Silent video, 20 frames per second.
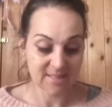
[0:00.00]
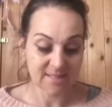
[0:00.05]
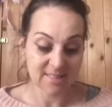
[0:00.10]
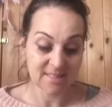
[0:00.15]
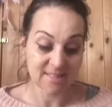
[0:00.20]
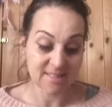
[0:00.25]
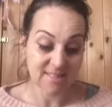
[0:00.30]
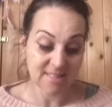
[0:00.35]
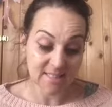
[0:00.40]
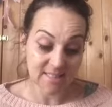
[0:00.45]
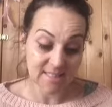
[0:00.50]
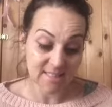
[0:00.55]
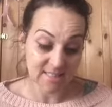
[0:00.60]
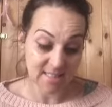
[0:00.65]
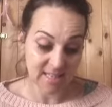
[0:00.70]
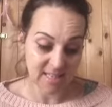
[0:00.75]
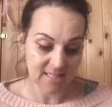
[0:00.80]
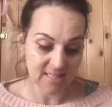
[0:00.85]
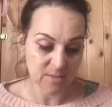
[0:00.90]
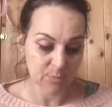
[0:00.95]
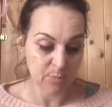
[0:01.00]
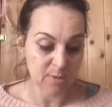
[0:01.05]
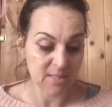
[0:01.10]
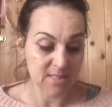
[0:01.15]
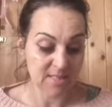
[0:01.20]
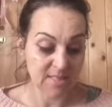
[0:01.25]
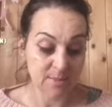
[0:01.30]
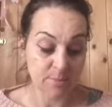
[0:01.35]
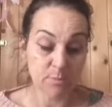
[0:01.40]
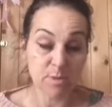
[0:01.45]
I says didn't test, but the
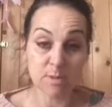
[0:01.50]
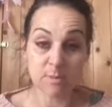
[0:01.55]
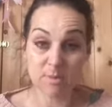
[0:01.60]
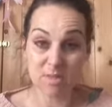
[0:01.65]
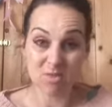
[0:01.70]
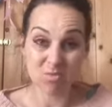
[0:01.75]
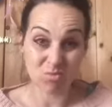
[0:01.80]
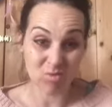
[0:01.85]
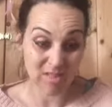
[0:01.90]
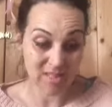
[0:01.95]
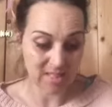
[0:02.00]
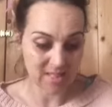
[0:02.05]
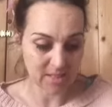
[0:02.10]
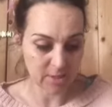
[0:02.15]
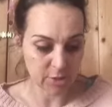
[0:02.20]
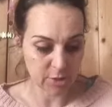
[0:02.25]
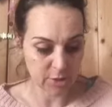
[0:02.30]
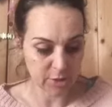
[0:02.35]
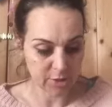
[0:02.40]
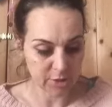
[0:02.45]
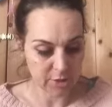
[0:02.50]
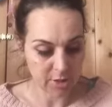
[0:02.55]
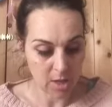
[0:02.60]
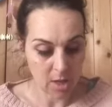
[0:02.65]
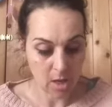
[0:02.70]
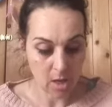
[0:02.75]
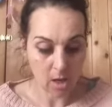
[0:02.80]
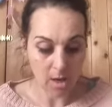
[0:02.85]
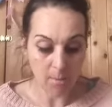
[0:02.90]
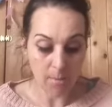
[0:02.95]
symptoms are really good.
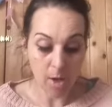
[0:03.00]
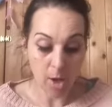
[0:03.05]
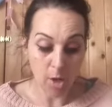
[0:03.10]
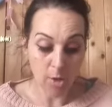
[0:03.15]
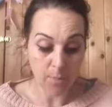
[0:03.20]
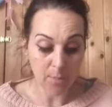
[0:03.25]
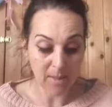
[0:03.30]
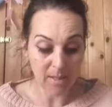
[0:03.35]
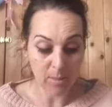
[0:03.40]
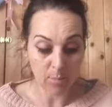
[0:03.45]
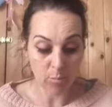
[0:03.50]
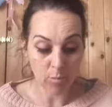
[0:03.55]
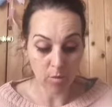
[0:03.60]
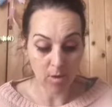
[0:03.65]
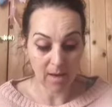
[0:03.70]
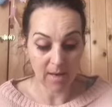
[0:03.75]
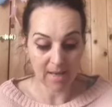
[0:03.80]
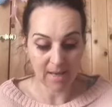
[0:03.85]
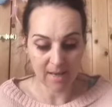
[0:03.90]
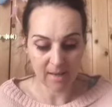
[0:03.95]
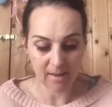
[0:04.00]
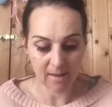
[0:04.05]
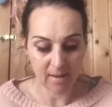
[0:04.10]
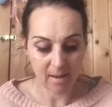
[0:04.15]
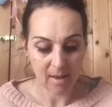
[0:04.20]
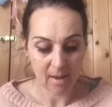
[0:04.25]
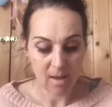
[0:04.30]
I'm hoping and praying.